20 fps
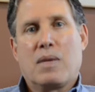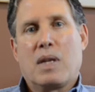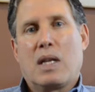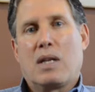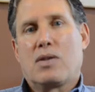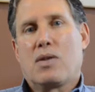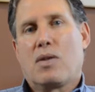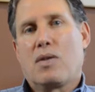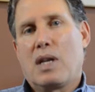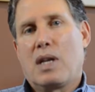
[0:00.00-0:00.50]

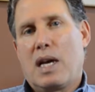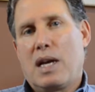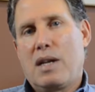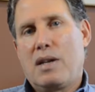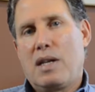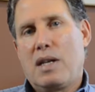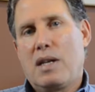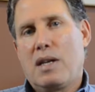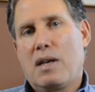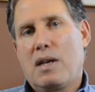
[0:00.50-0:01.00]
So the
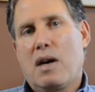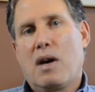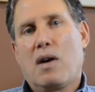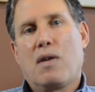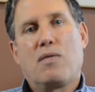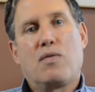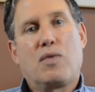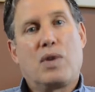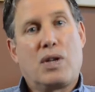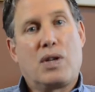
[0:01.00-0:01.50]
idea
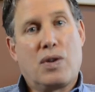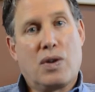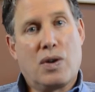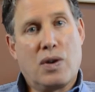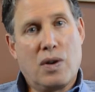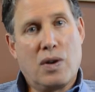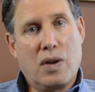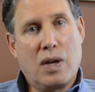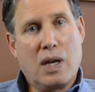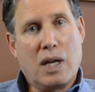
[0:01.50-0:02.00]
of
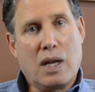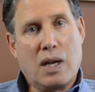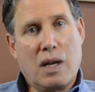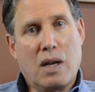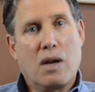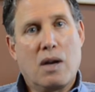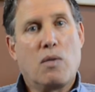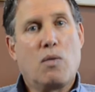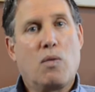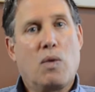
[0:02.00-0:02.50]
returning
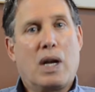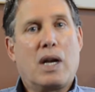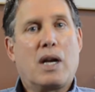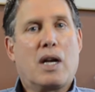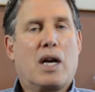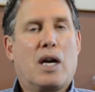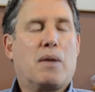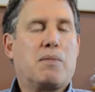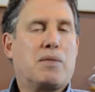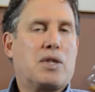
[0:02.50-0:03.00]
when it
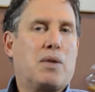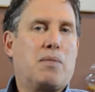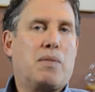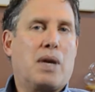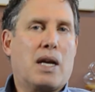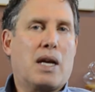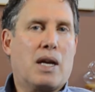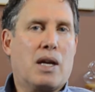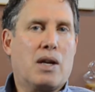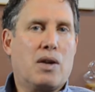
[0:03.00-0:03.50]
comes to
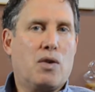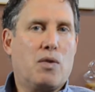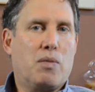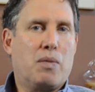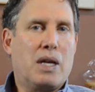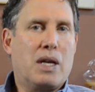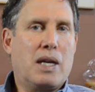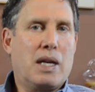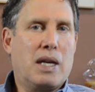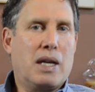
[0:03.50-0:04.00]
making new
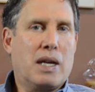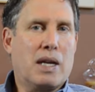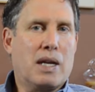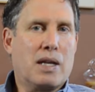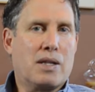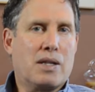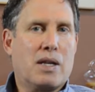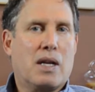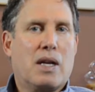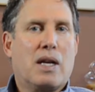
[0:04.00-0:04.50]

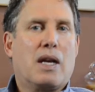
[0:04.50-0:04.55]
beginnings